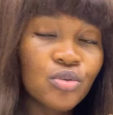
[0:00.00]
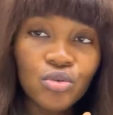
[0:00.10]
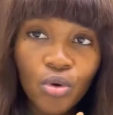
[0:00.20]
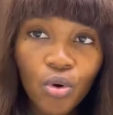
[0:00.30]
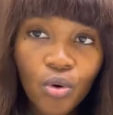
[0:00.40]

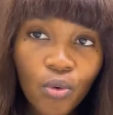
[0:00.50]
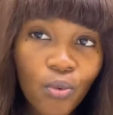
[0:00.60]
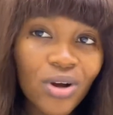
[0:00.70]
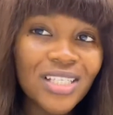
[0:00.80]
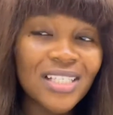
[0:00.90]
So,
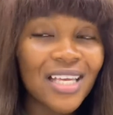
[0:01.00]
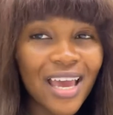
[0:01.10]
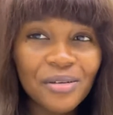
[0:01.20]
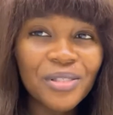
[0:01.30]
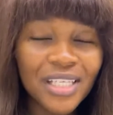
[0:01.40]
what is
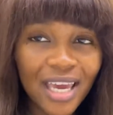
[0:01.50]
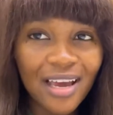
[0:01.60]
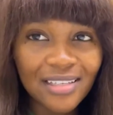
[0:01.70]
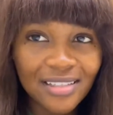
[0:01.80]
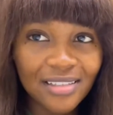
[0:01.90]

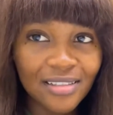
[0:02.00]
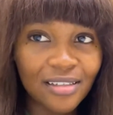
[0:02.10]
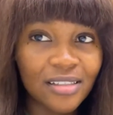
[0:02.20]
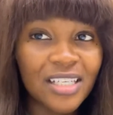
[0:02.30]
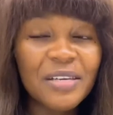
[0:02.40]
healthcare
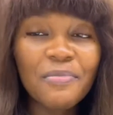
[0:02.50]
assistant?